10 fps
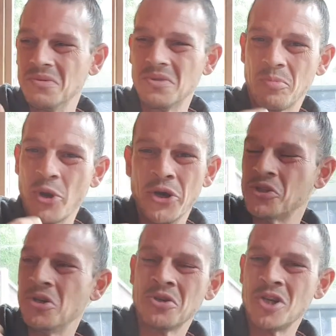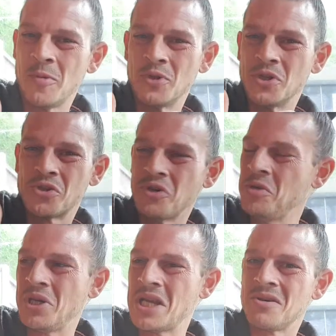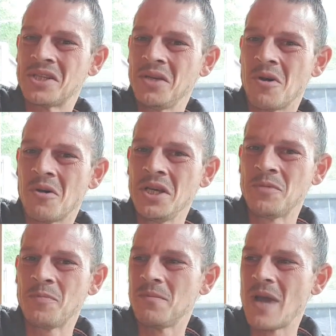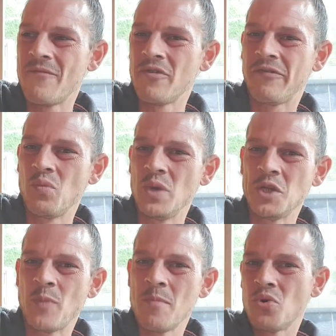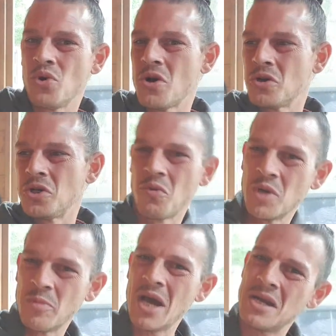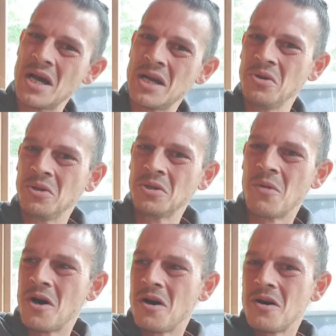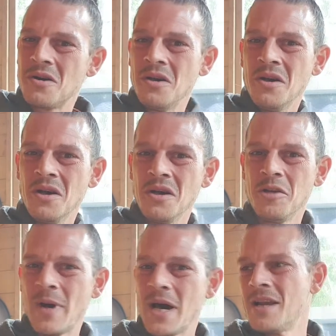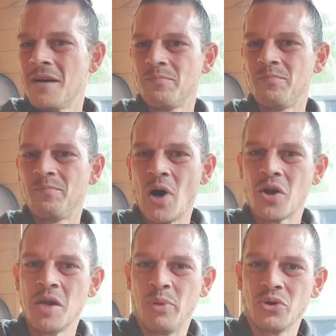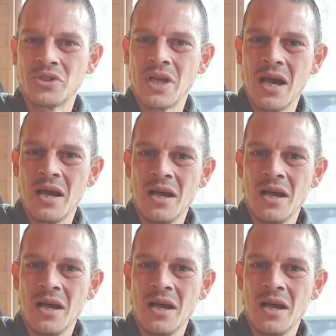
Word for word: the person at the top of the street being able to see what we sp- everything we spend money on. You know, when you're buying that dildo or you're buying that pocket pusher,